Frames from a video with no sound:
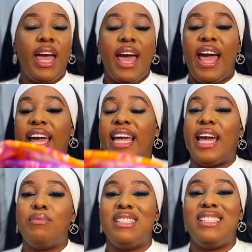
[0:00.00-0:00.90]
I
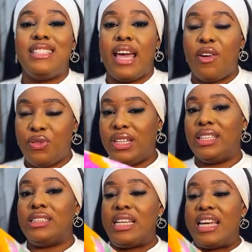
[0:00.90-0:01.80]
am
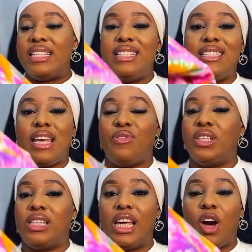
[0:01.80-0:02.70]

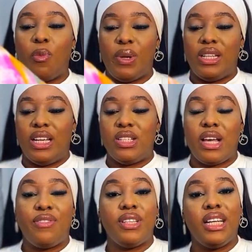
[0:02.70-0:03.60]
definitely copping this.
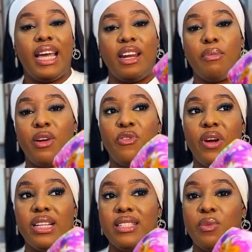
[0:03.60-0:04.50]
After getting my
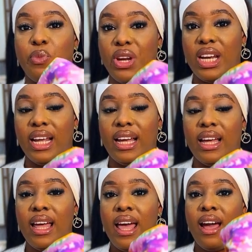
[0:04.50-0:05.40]
friend Sabrina
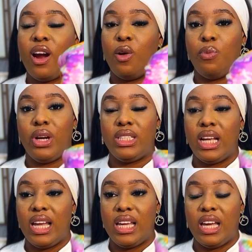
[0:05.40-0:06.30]
her
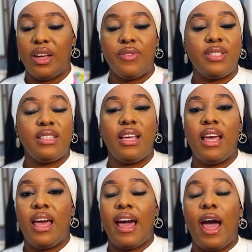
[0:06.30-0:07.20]
birthday gift,
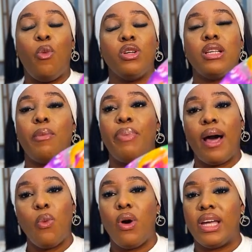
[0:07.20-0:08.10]
I was
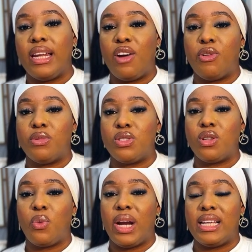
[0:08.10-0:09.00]
about walking out from the
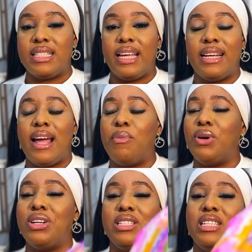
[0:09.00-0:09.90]
store when I said, I'm
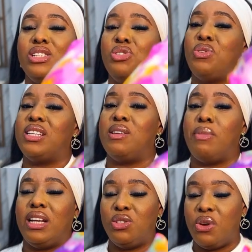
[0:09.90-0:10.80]
gonna see this dress in
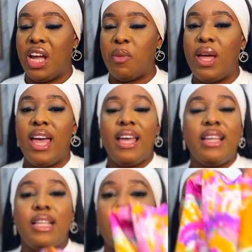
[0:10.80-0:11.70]
my dream.
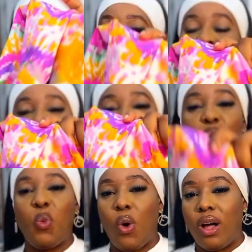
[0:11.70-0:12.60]
So So I said, you know
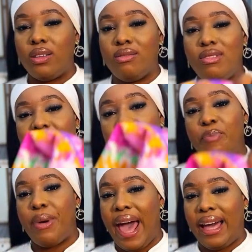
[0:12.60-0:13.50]
what, get
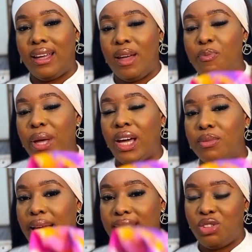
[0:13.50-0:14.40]
back and pick up
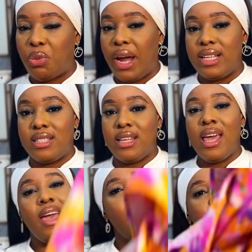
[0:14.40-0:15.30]
that dress.
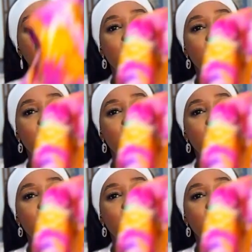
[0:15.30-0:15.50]
And that's